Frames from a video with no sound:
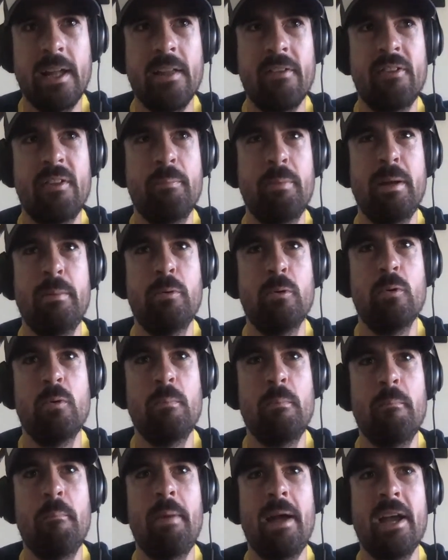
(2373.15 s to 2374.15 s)
gets the
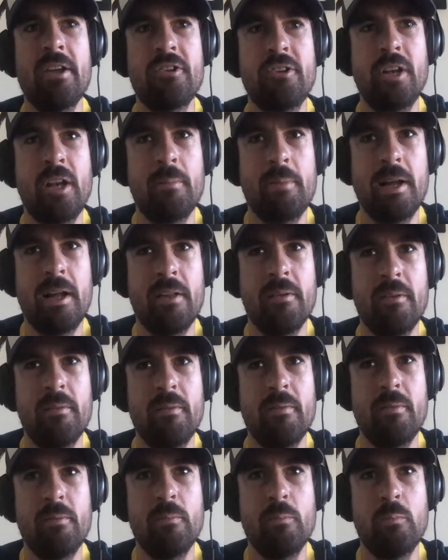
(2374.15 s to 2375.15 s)
people passionate about
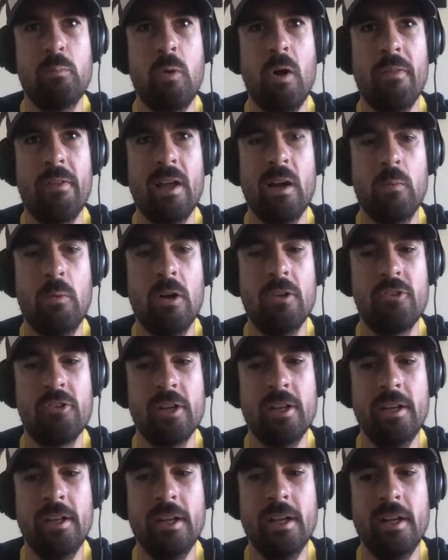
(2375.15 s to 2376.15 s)
what they're
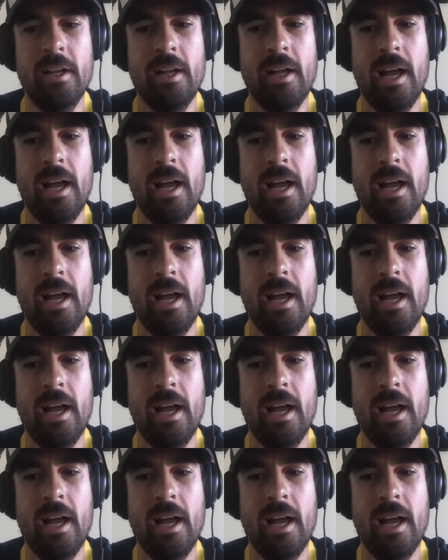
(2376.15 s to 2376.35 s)
watching.